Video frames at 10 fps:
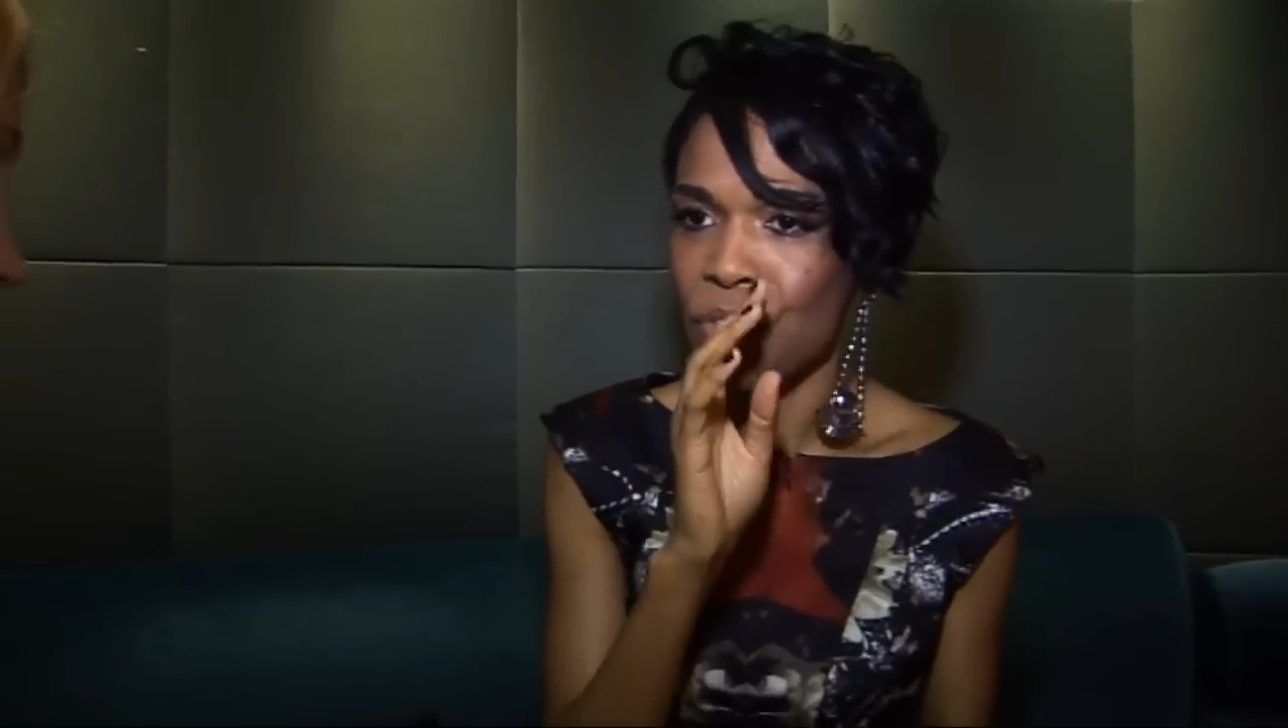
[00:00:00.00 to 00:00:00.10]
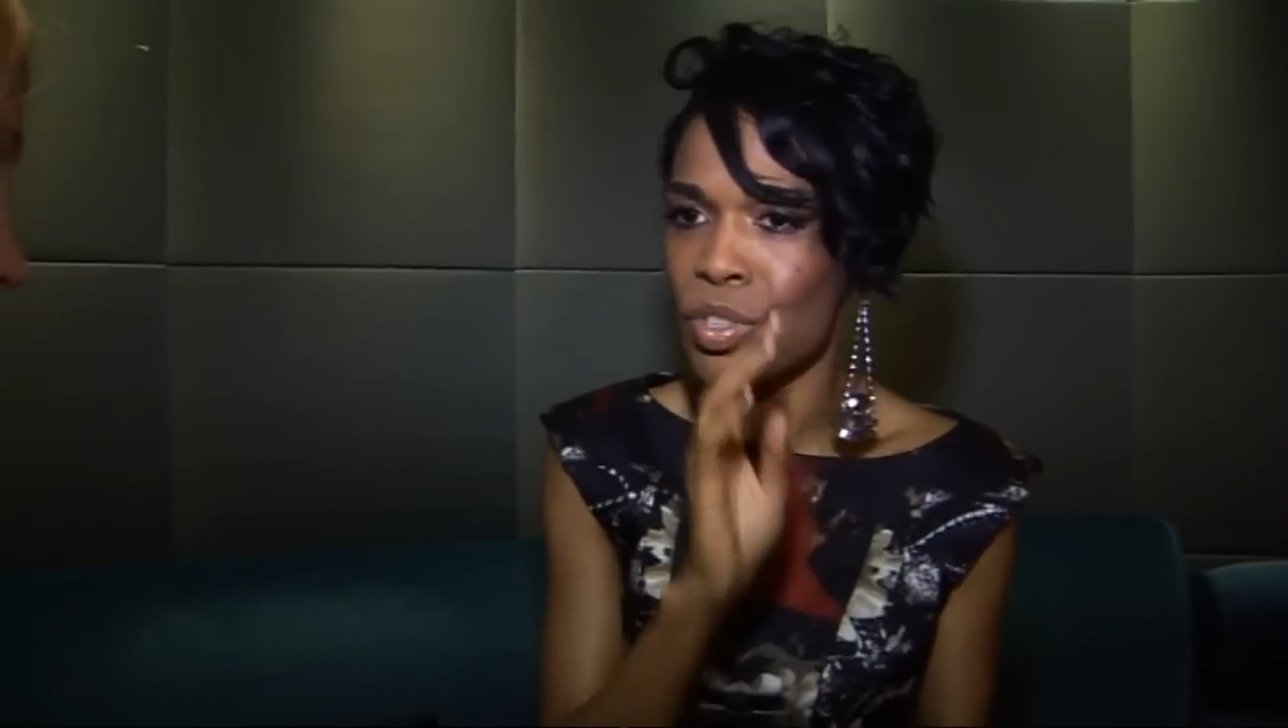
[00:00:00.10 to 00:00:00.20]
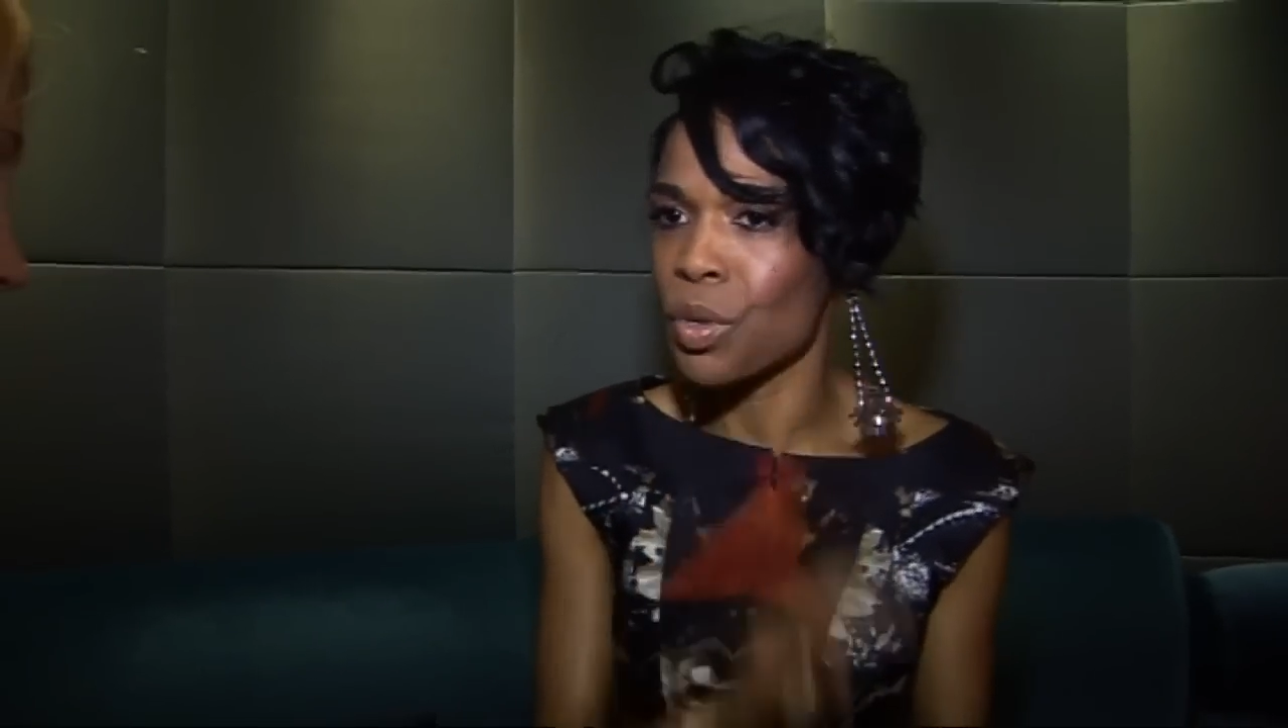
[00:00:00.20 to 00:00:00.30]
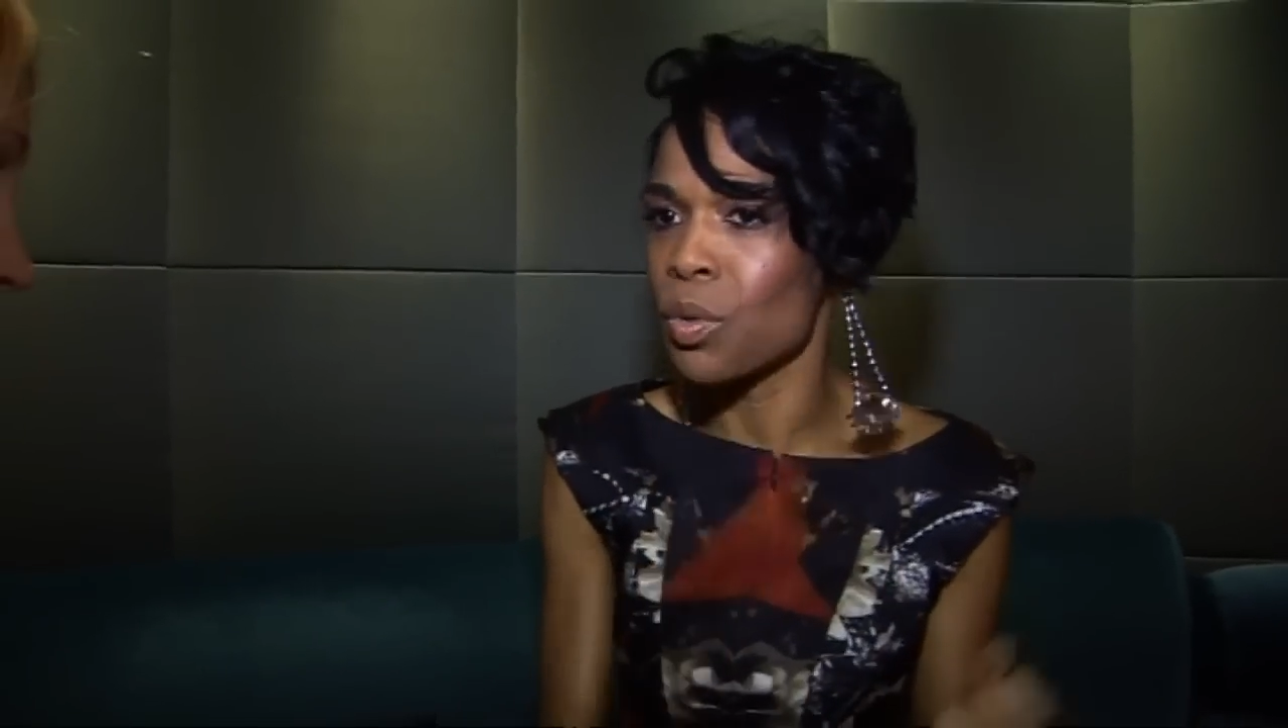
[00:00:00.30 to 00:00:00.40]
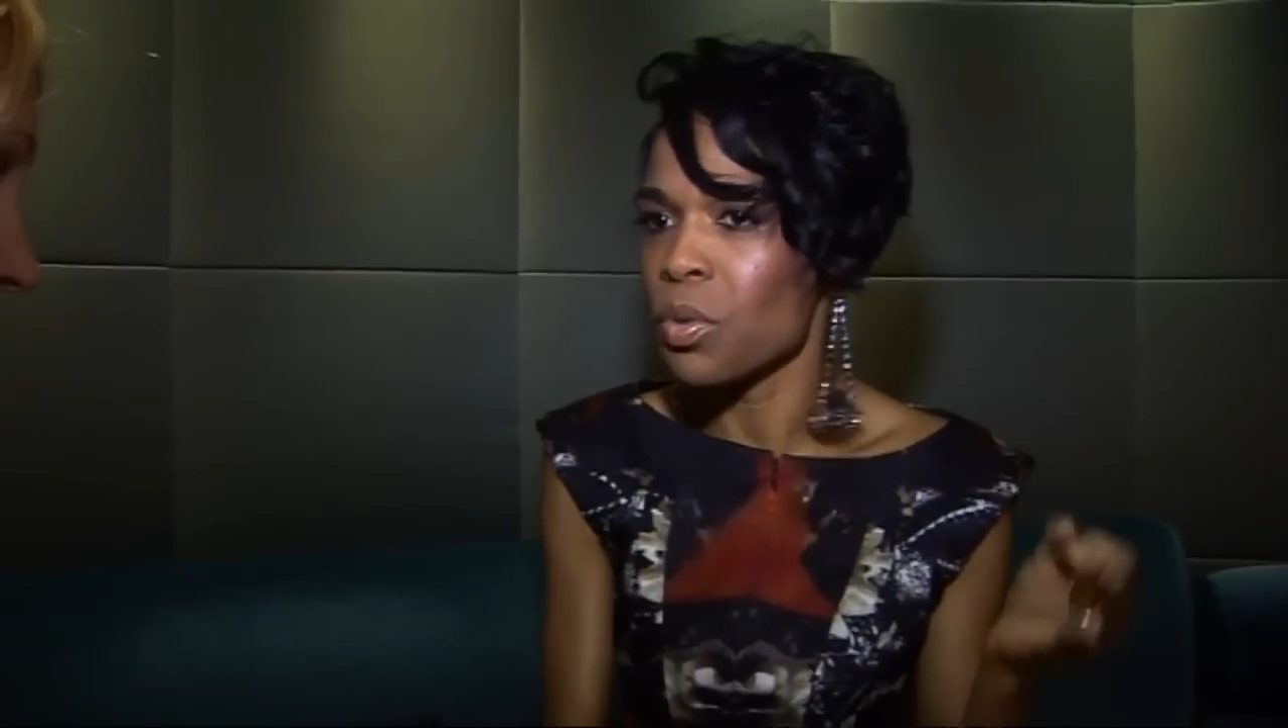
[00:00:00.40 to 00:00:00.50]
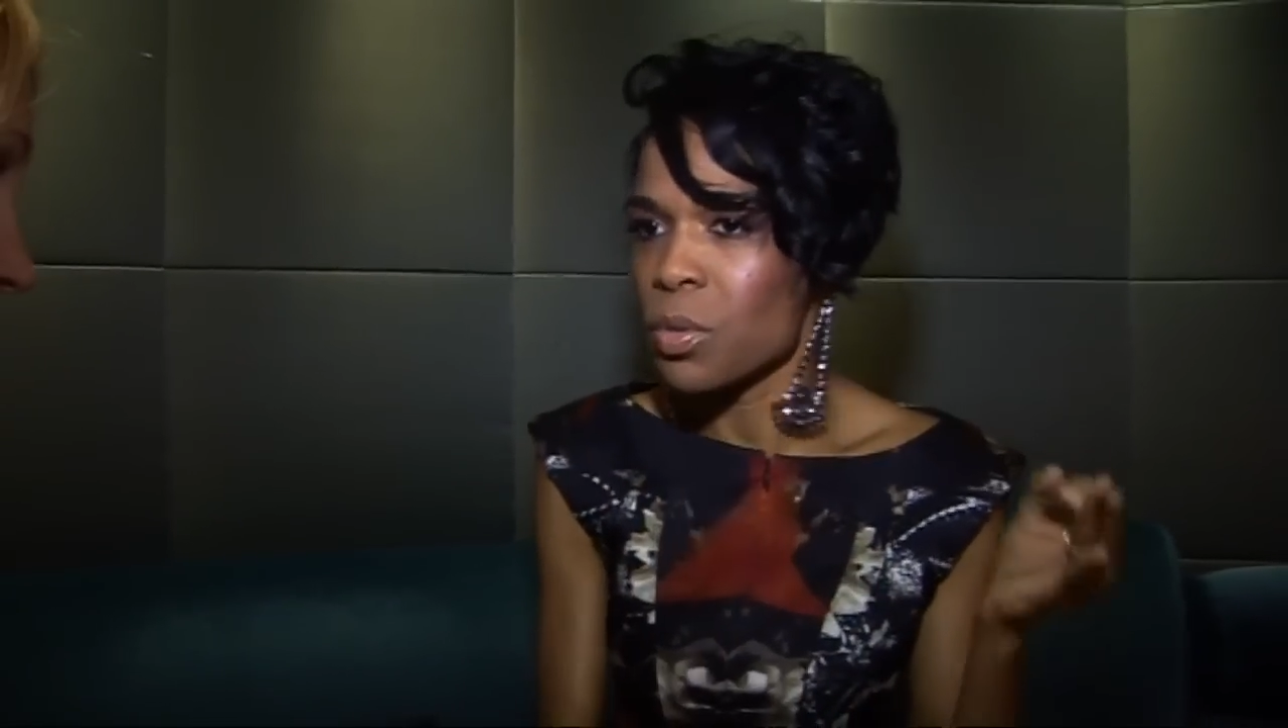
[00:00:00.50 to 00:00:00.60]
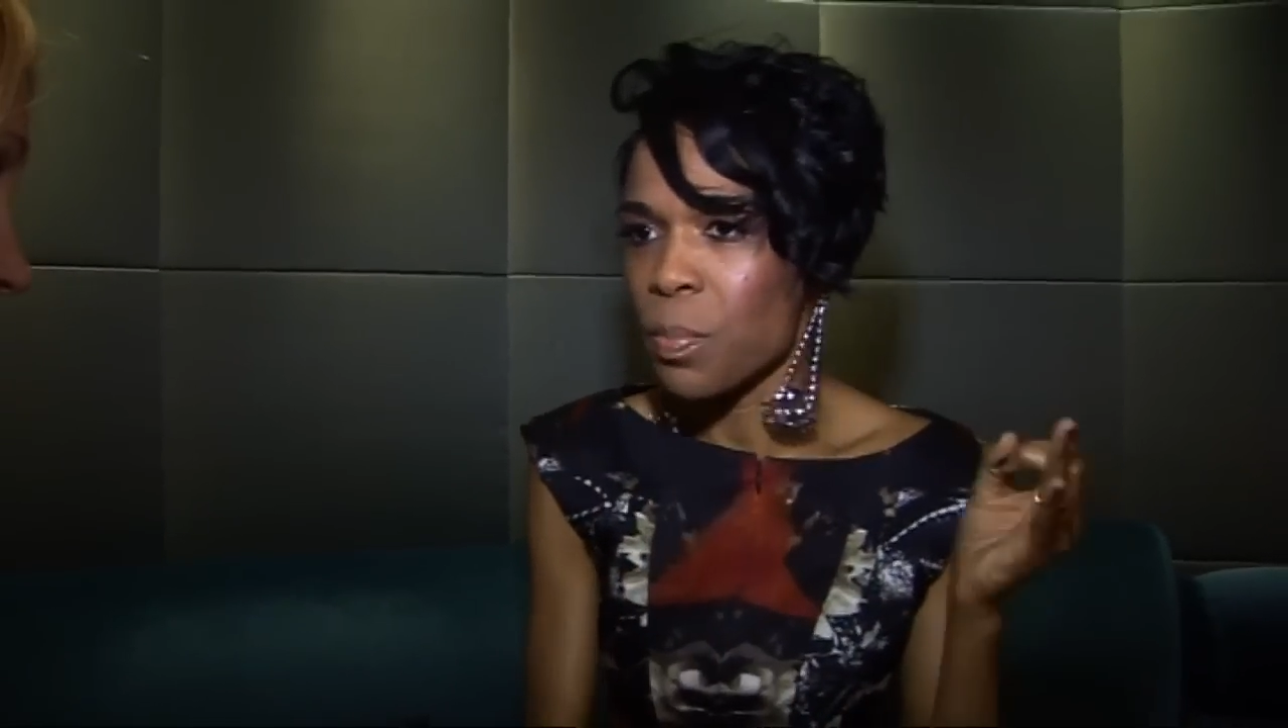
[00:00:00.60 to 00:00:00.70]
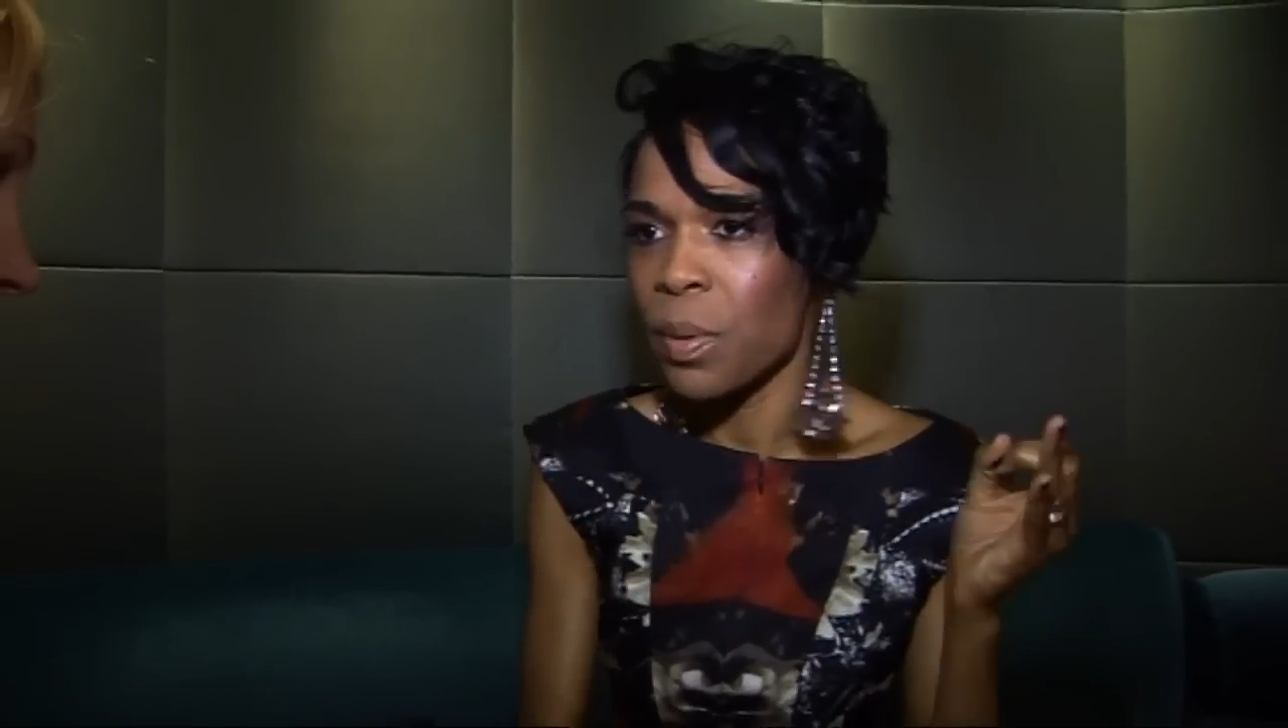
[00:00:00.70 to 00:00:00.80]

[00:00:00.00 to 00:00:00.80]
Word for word: schools